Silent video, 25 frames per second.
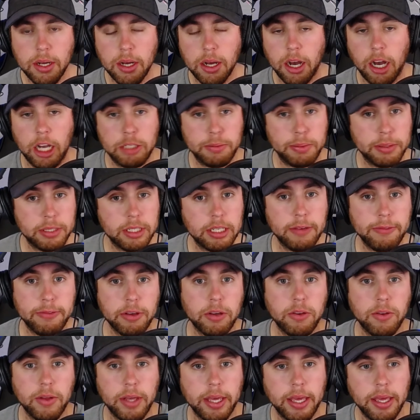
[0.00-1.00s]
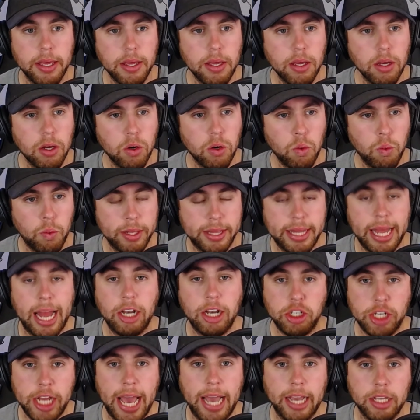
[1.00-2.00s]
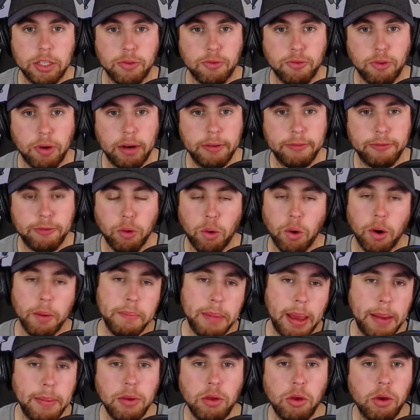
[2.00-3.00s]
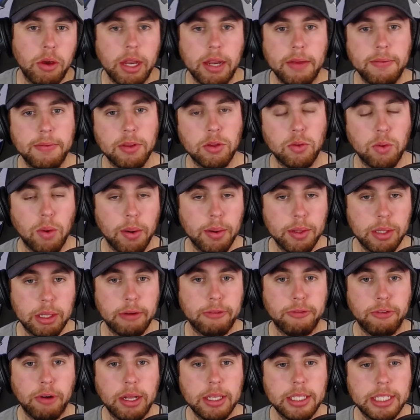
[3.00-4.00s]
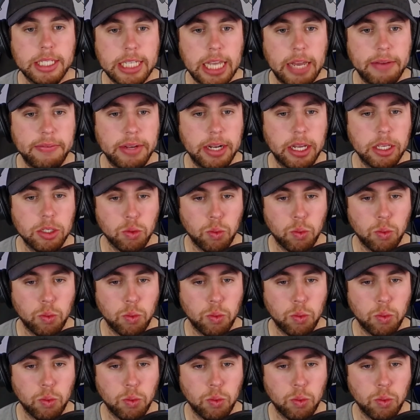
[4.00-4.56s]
uh, specifically with that Jags front four, maybe you can even throw in their front seven as